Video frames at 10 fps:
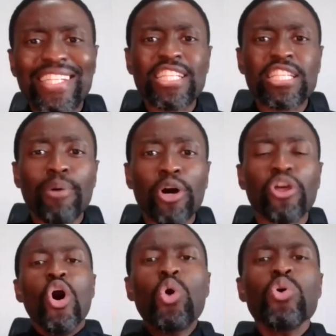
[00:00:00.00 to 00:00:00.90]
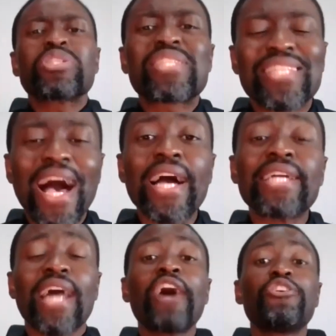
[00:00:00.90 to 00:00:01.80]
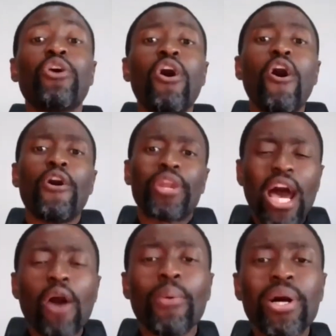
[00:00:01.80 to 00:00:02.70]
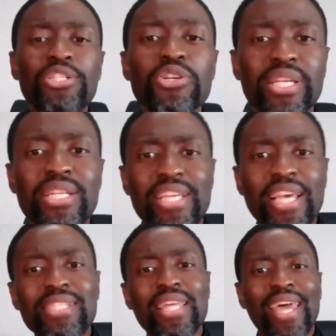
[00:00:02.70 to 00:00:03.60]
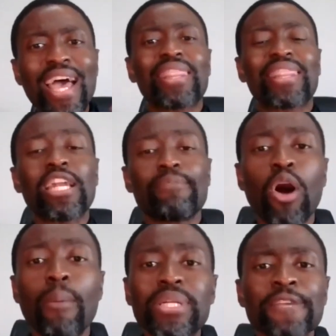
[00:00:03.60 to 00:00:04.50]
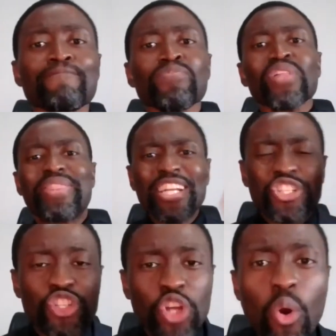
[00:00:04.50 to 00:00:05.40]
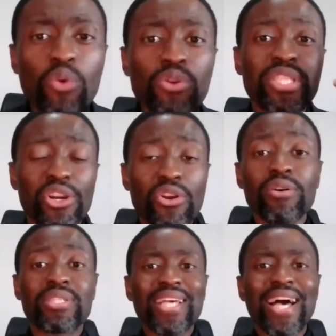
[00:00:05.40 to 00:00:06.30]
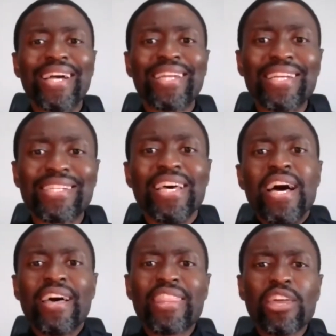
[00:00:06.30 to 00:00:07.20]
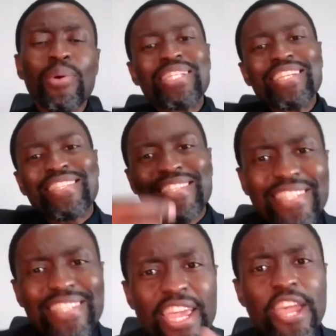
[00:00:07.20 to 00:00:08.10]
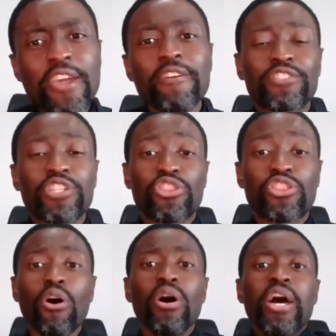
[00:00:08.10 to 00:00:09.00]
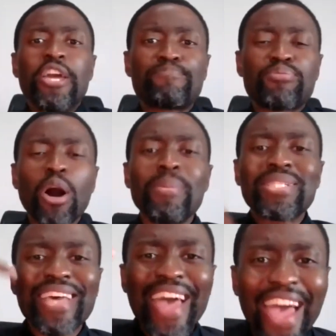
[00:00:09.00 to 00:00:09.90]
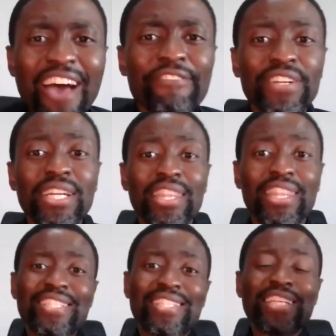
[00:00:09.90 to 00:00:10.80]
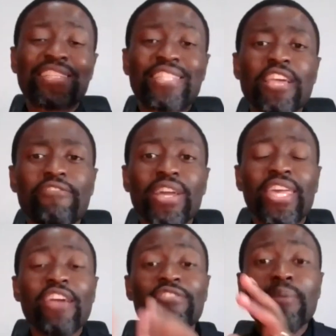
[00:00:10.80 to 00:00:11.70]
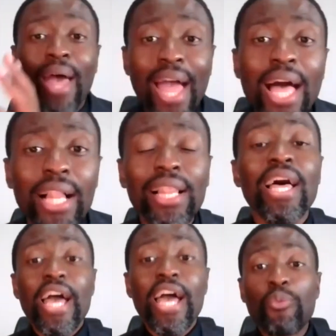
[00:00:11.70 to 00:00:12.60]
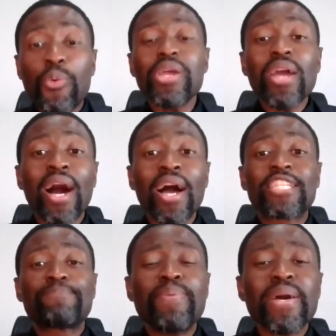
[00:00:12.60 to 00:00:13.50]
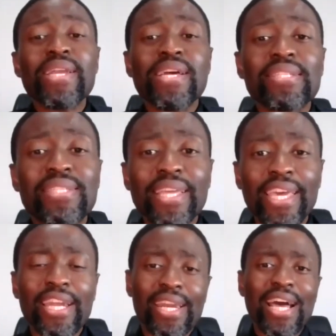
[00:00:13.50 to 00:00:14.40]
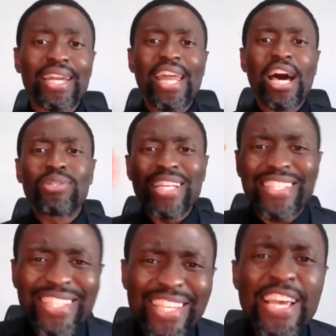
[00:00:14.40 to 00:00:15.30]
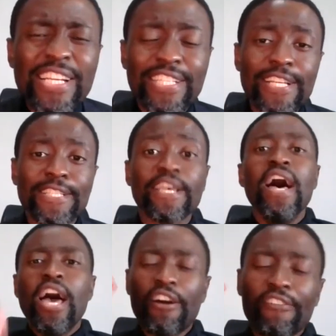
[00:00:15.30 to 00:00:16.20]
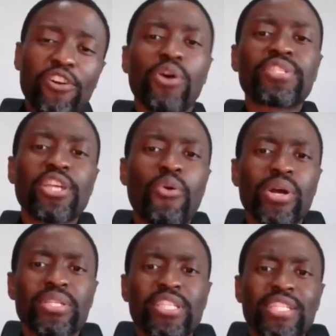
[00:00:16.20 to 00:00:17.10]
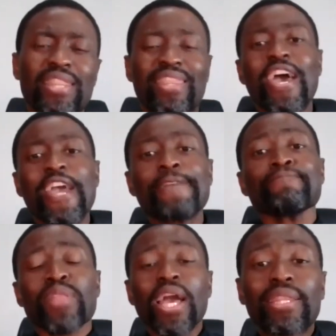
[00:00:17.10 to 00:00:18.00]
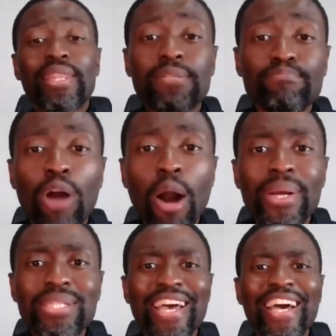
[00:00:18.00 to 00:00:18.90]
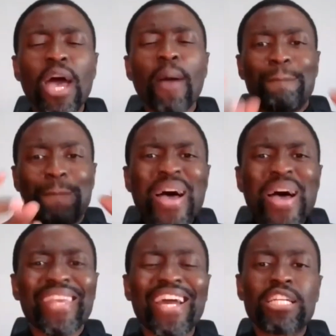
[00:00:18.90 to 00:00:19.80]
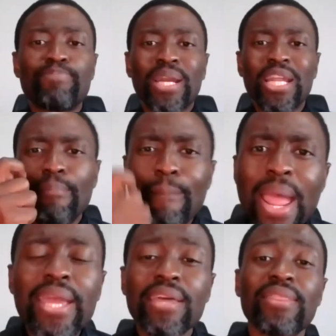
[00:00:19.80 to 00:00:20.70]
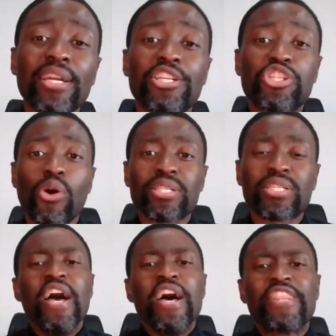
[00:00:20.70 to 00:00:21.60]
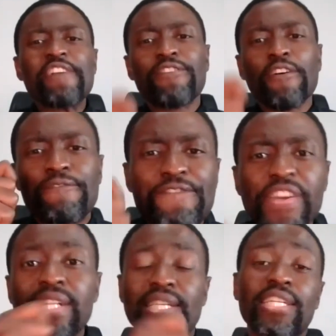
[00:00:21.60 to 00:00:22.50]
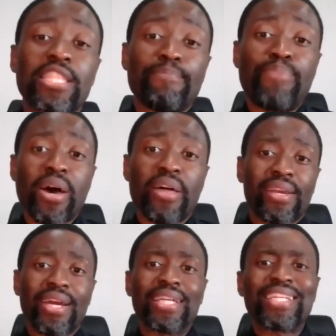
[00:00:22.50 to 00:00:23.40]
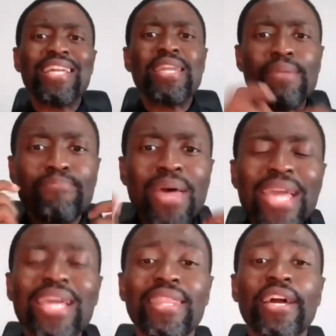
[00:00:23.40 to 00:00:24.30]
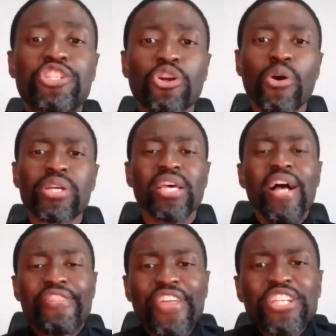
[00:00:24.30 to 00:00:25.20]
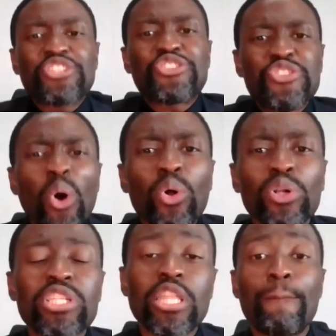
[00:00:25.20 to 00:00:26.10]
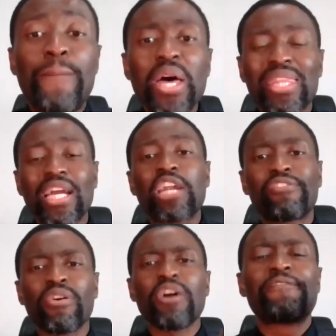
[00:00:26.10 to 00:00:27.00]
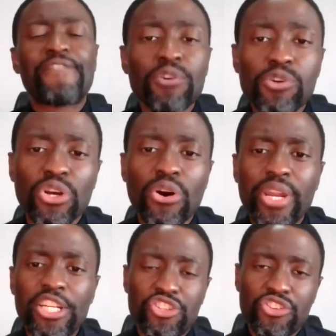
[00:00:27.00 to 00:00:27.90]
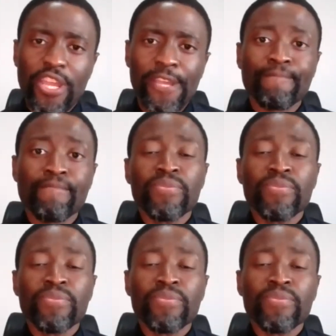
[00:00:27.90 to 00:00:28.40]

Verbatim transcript: It is about whose side are you on? And I want to suggest that at that moment, they chose the wrong side and they were deceived, though he promised a heaven, this deceiver gave them hell. And we are experiencing it right now. Decisions have consequences. They at that moment had a birthright, but in making that choice, they forfeited the birthright. In making that choice, they sold the birthright for a fruit on a tree.